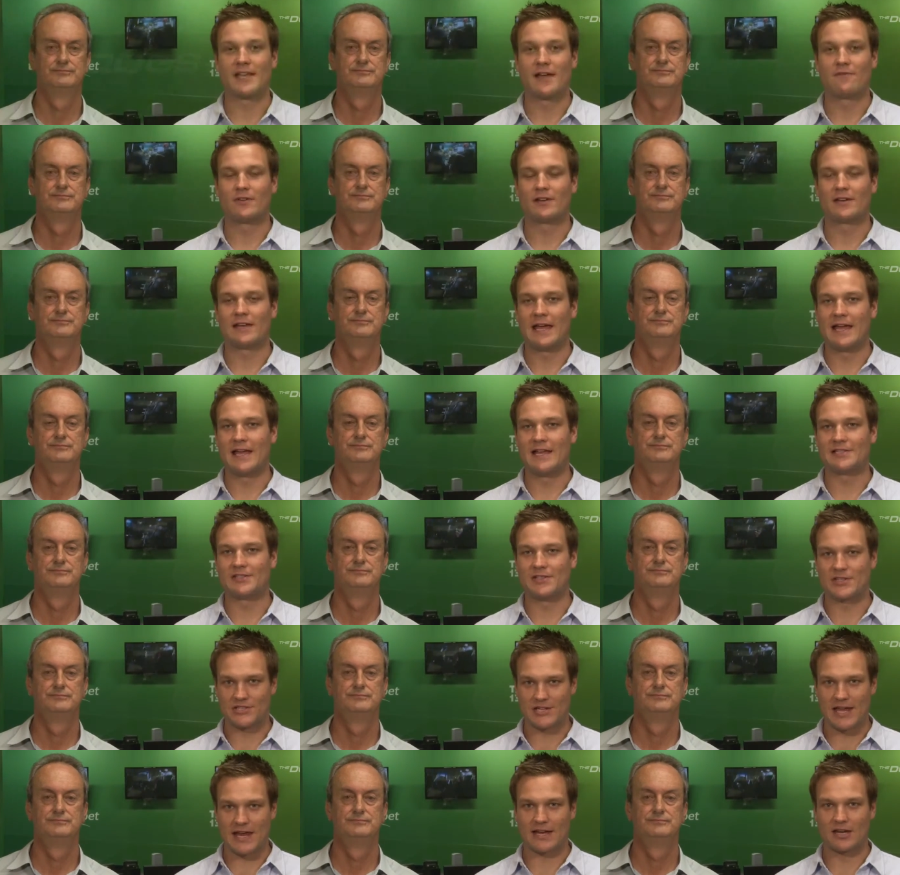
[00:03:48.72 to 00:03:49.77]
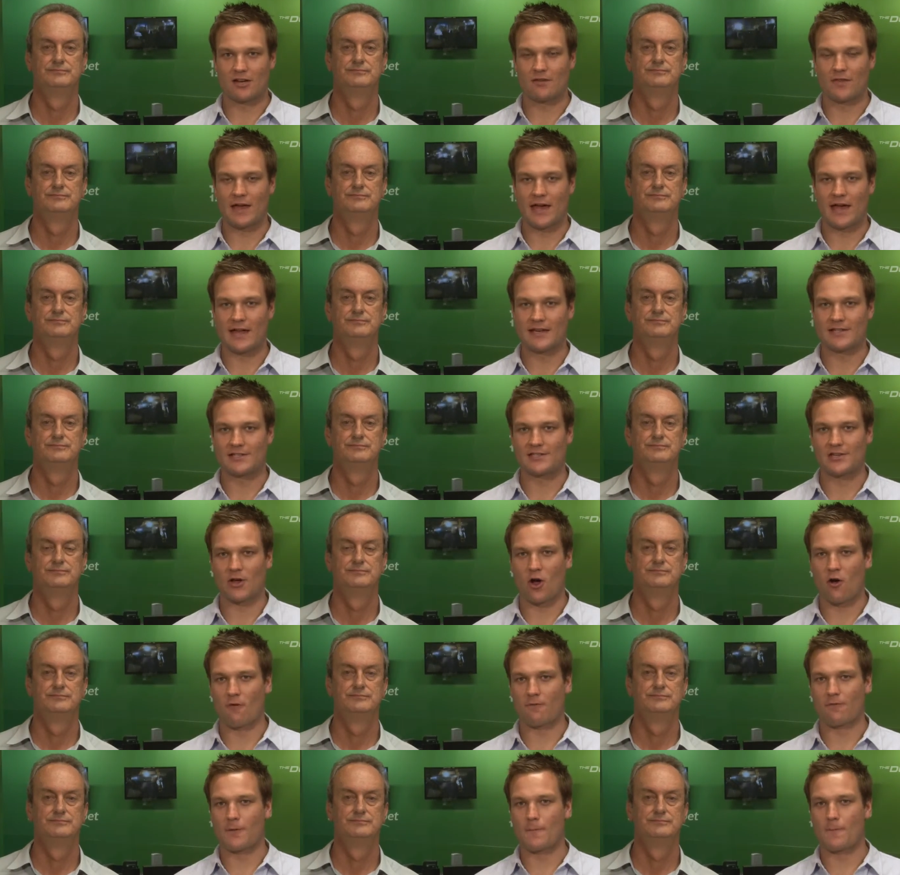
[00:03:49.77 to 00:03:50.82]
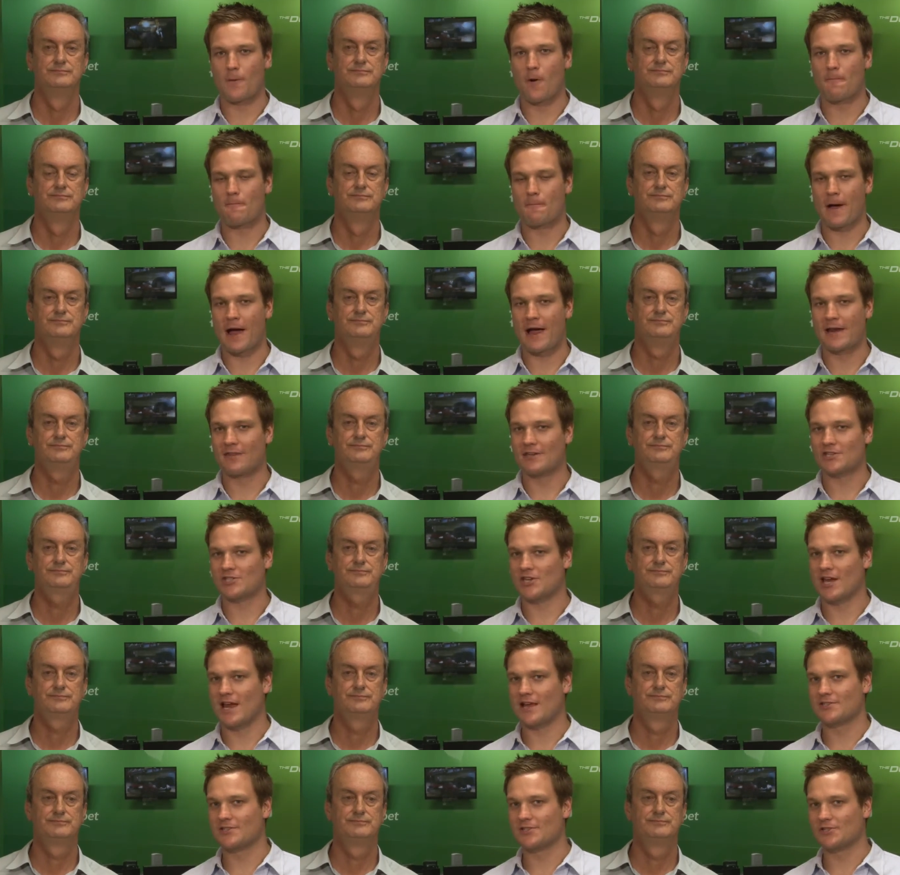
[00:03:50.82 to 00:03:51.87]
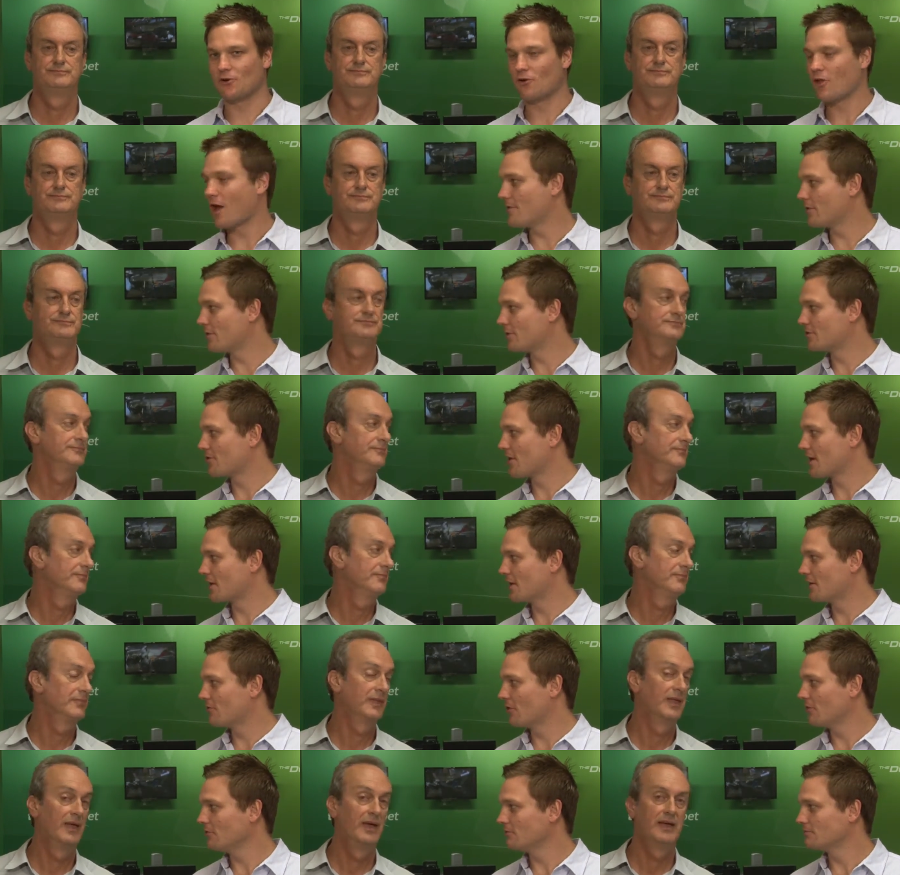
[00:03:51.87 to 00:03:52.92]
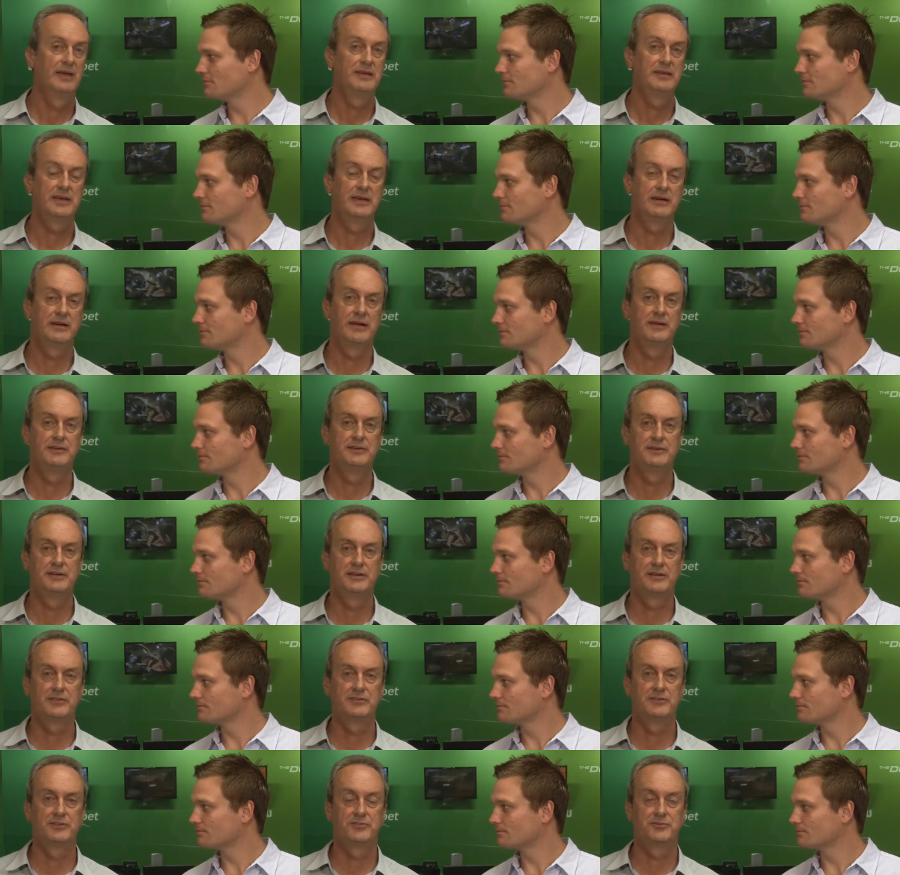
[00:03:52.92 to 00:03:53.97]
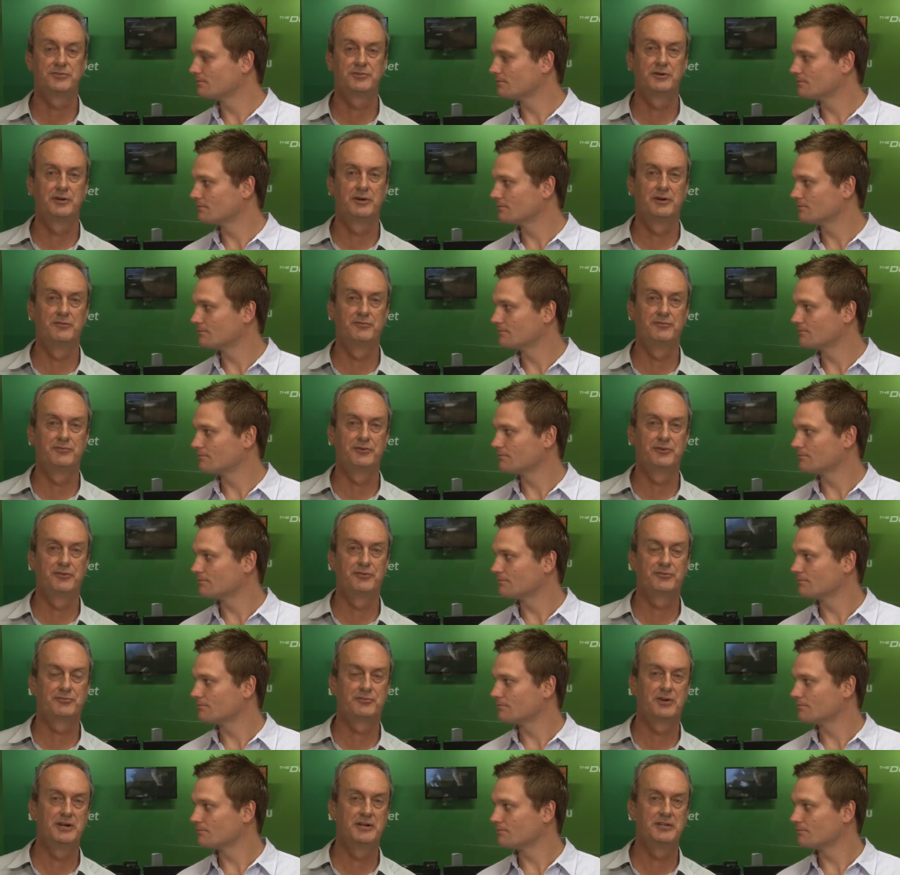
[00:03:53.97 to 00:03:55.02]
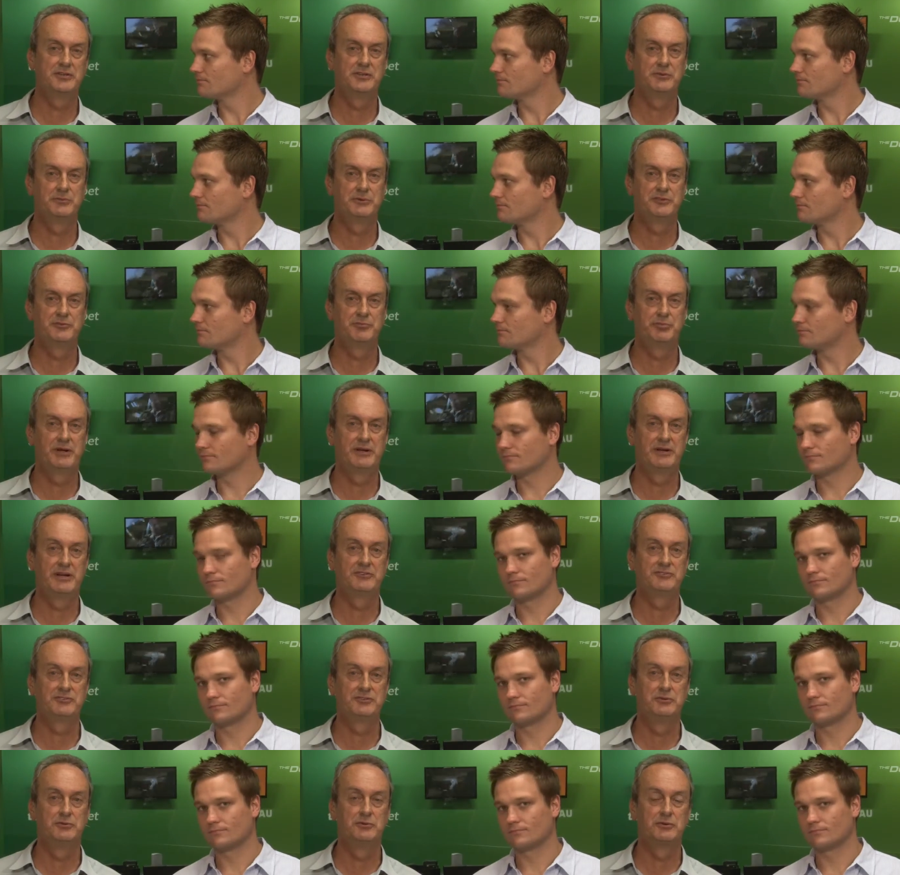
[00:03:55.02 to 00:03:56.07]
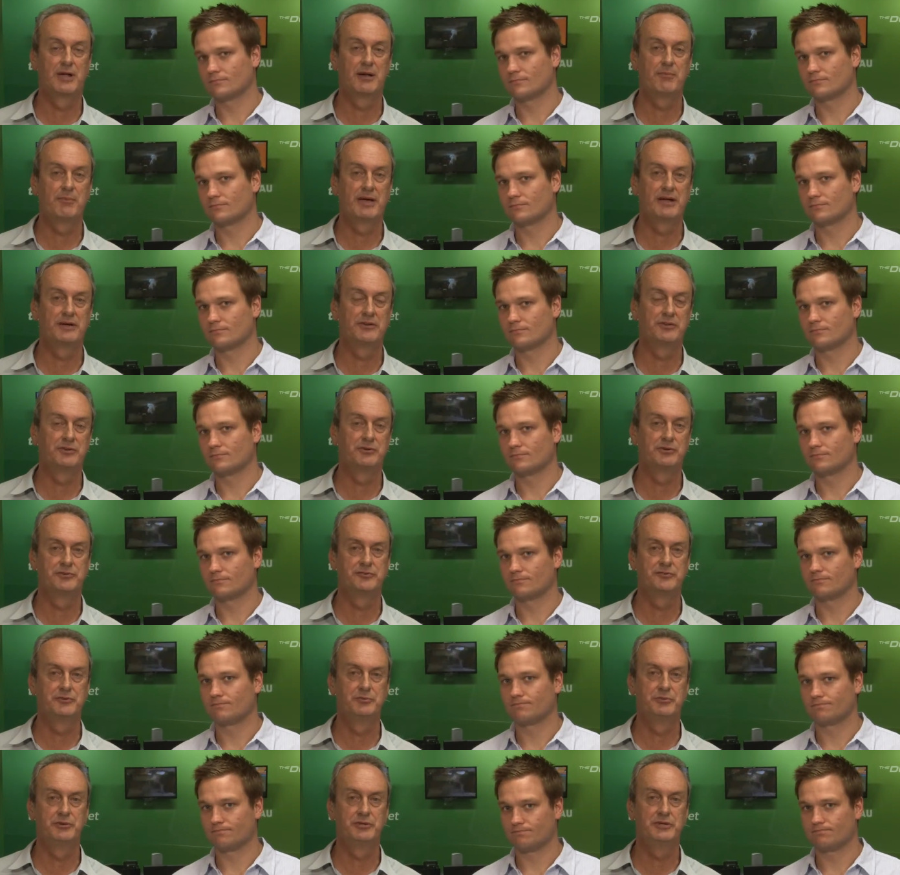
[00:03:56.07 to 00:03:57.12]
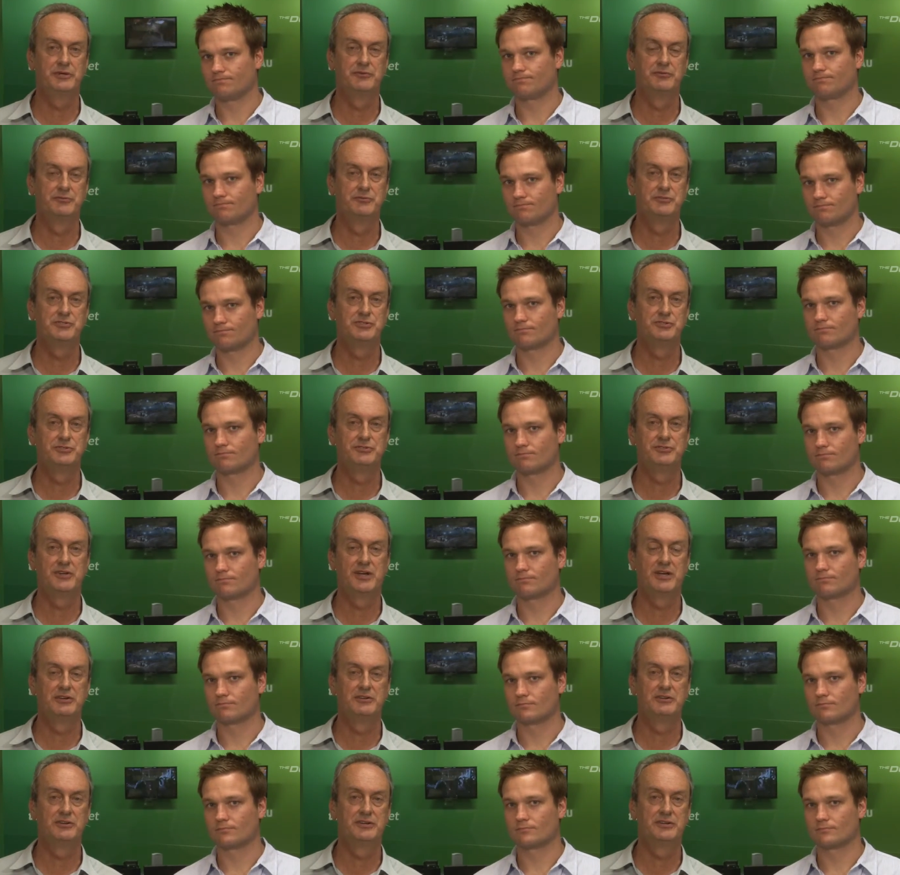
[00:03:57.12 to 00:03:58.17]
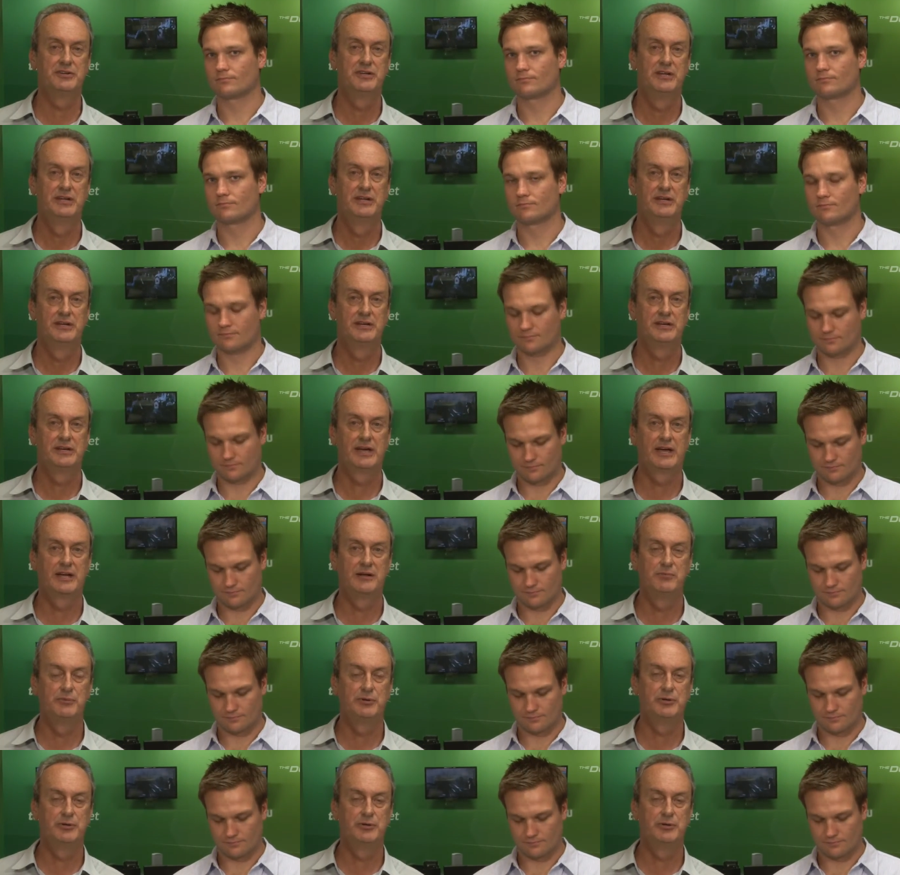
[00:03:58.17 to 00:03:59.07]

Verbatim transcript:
Speaker 1: 7 is the second of the heats of the Bob Payne. There's chances all over the track here, Rob.
Speaker 2: Yeah, and the three I've thrown into the mix, Ben, actually all come out of the Gosford meeting from Tuesday night. Adam